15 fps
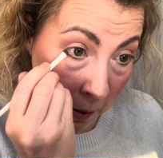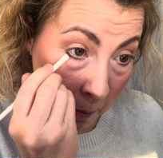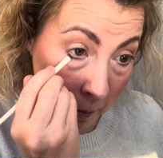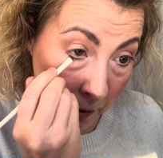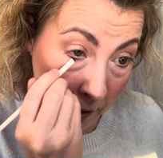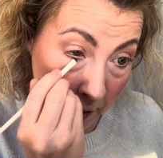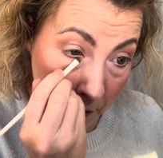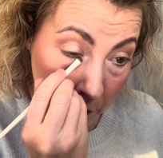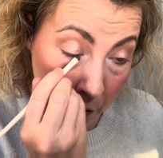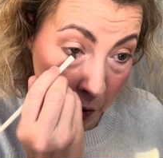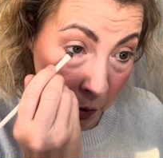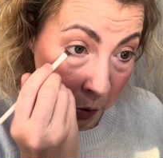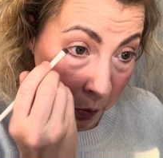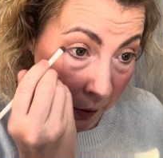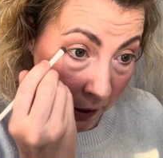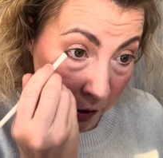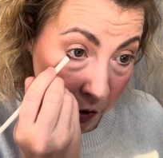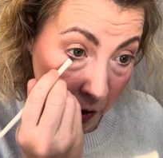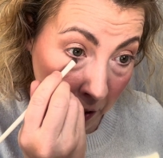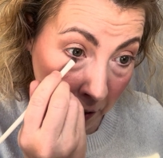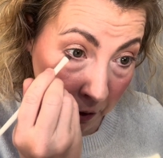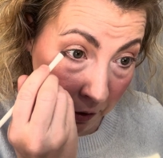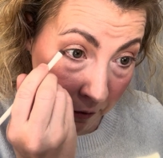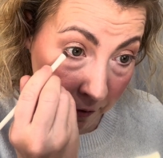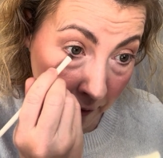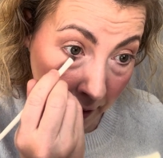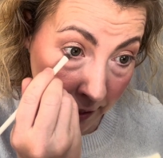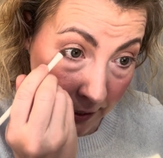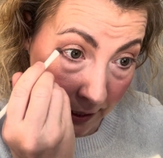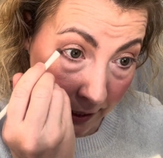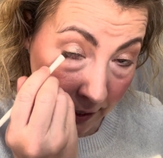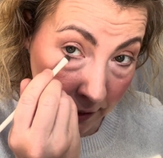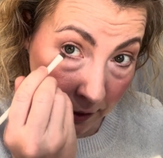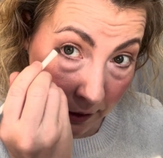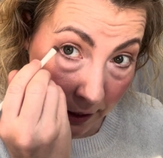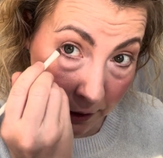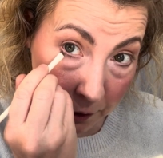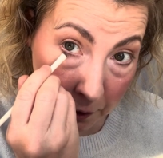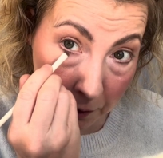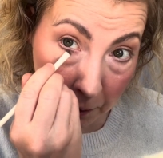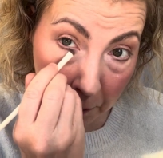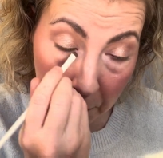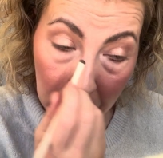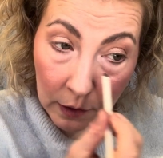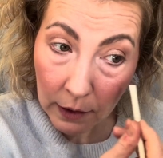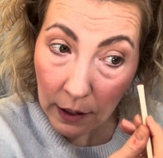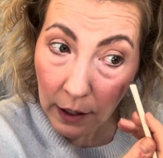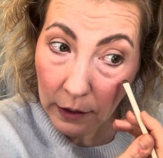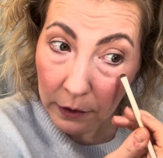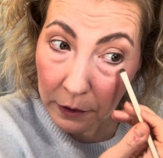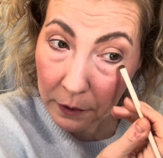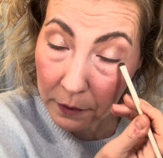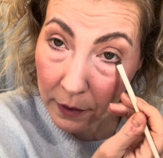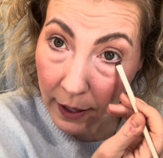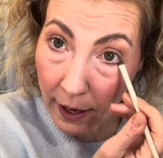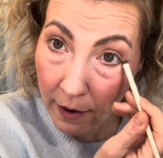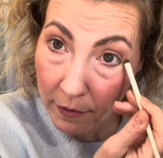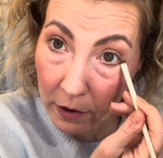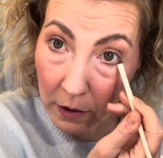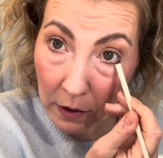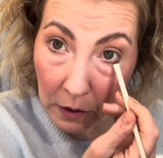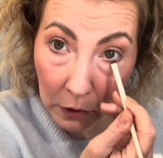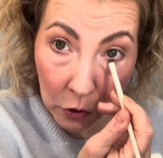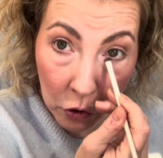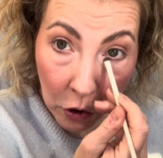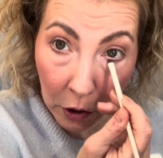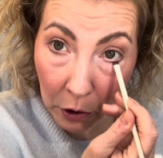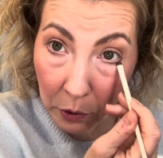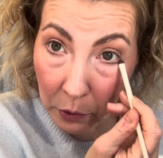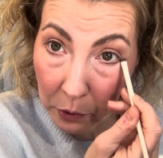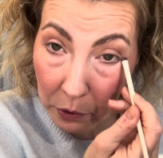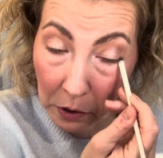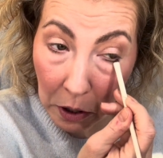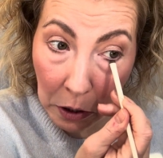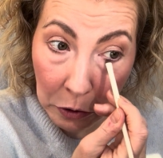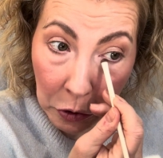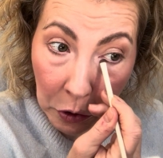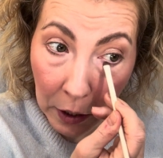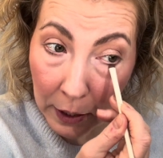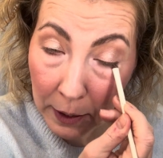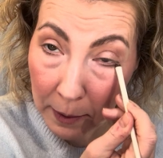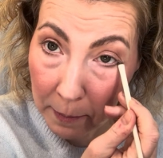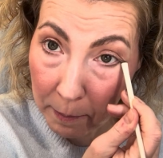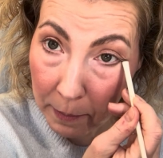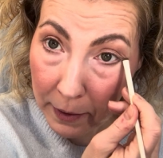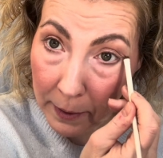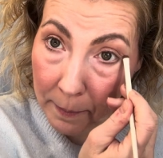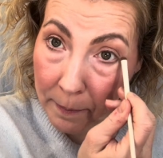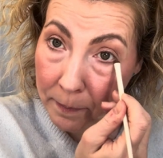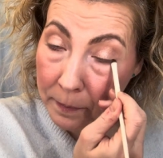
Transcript: But I do wish I could find it in a lighter color. They have a charcoal, I'll try it, but